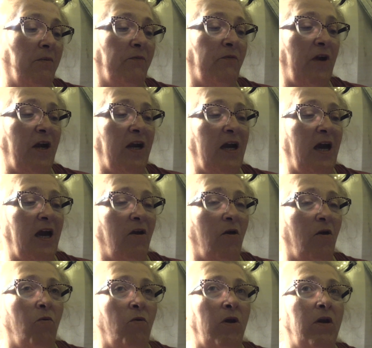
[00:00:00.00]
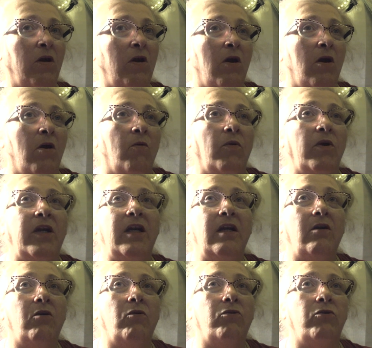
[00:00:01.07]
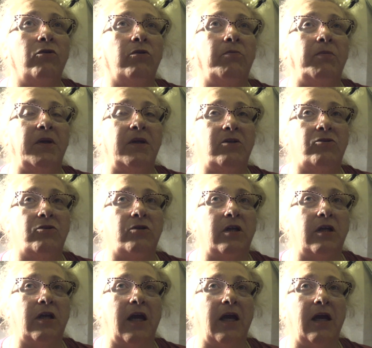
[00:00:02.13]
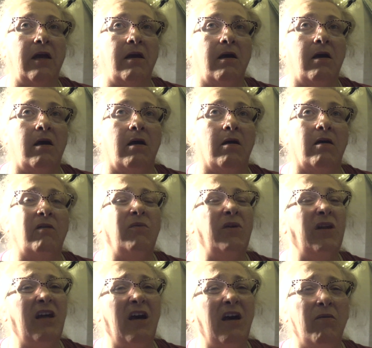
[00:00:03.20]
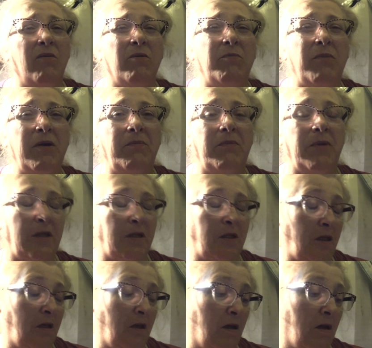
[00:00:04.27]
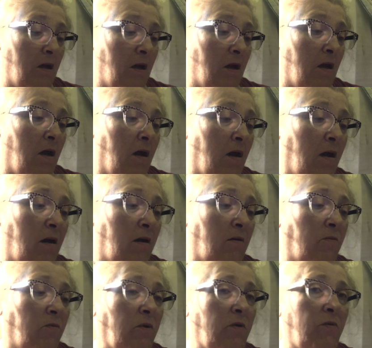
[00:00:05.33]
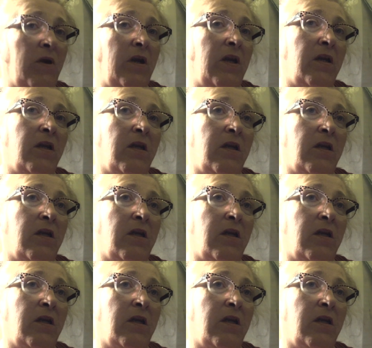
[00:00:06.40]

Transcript: and finally got going, we didn't go to the beach today. We thought it would be busy. We went into